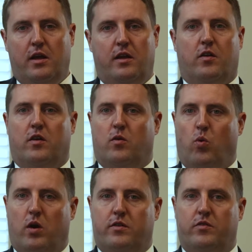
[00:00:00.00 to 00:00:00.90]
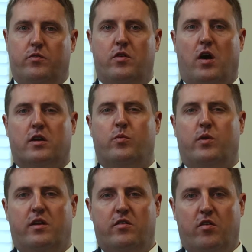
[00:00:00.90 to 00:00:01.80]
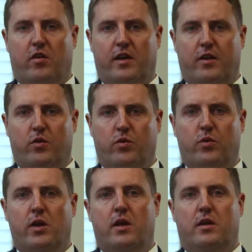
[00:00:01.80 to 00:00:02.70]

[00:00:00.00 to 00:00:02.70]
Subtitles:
And you're going to want to talk to an attorney who